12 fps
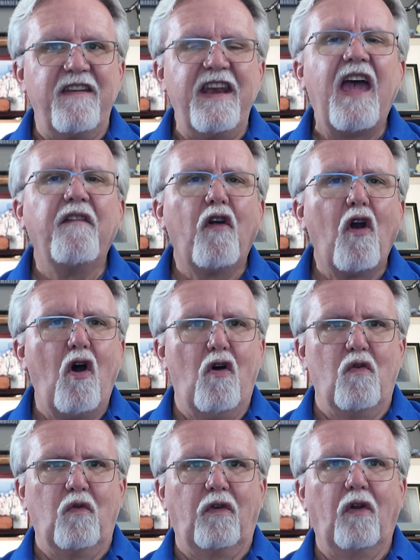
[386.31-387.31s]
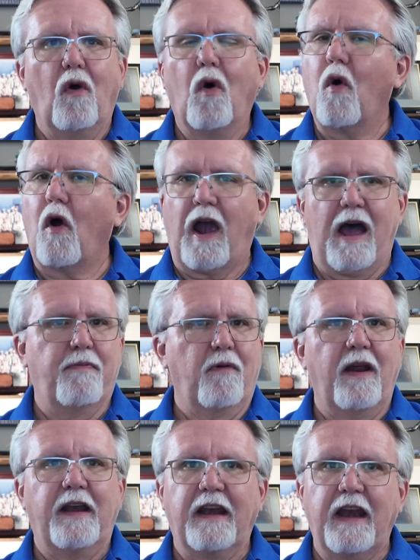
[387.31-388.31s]
never owned or
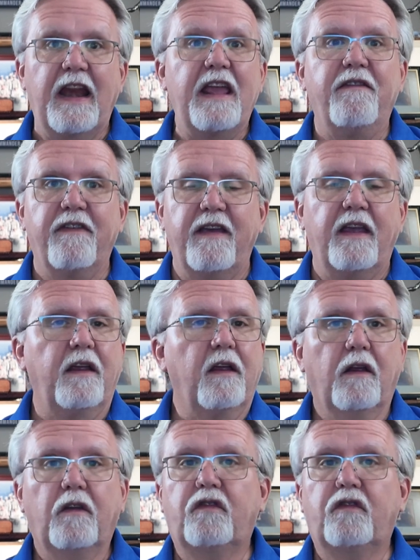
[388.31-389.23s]
operated an EV,